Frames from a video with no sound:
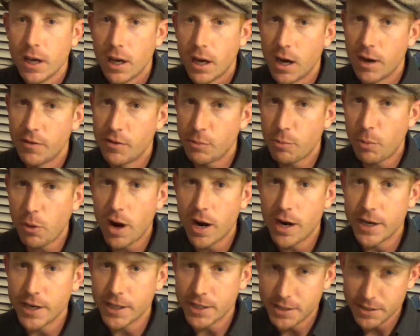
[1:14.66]
of a
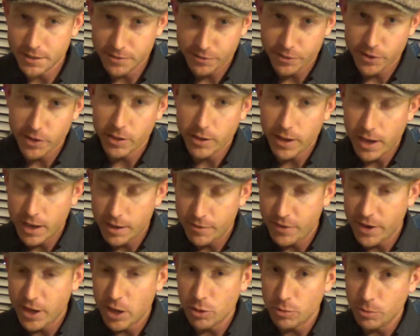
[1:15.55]
product
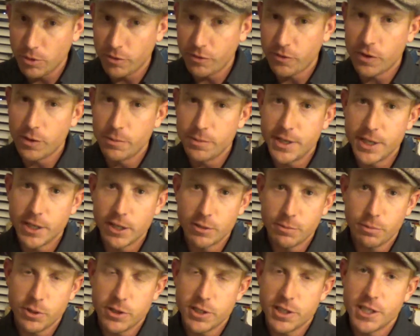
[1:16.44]
available from
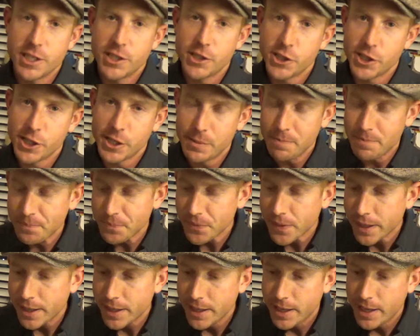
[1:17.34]
Dillon Precision.
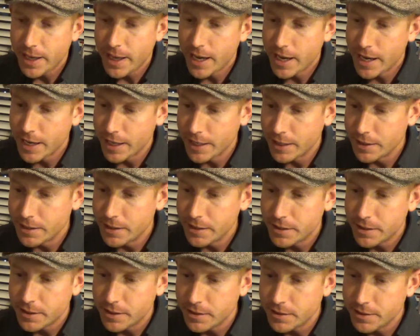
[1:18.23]
And
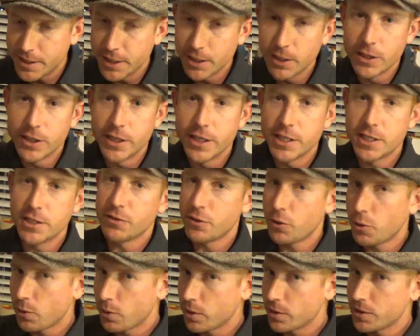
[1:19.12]
Dillon is,
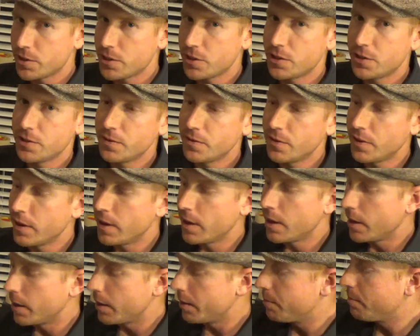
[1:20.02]
of course,
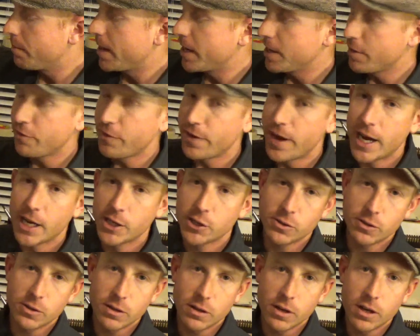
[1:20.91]
the
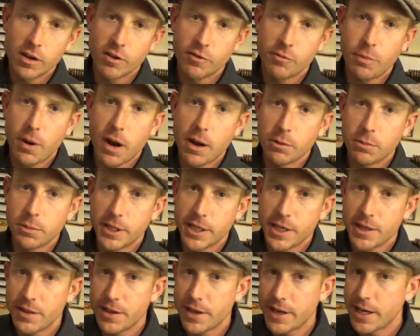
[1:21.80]
manufacturer of
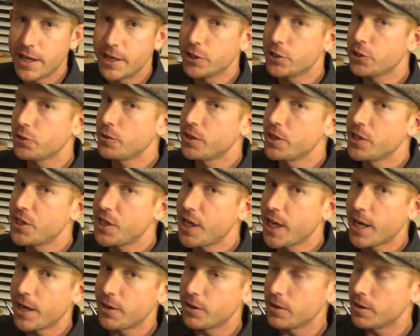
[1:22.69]
probably the industry
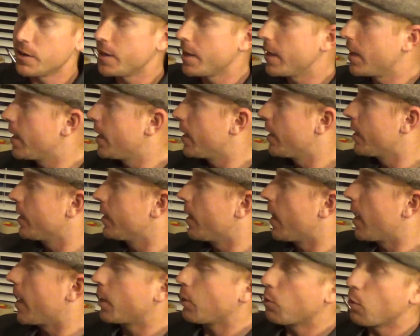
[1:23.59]
standard in
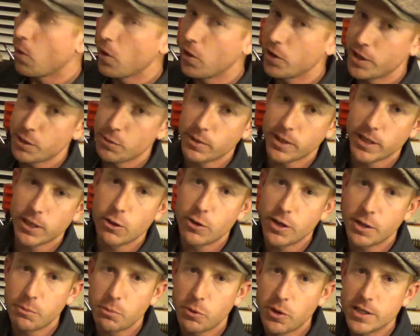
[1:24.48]
high-quality
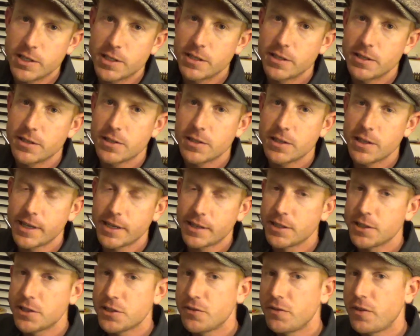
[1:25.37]
reloading presses like
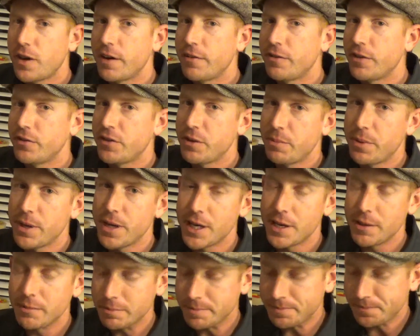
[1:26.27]
this
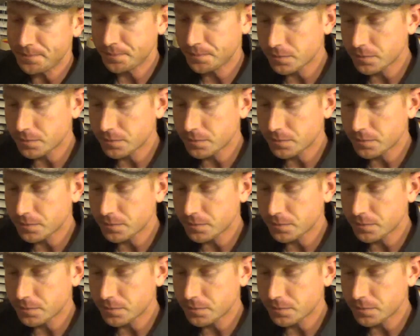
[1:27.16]
550B.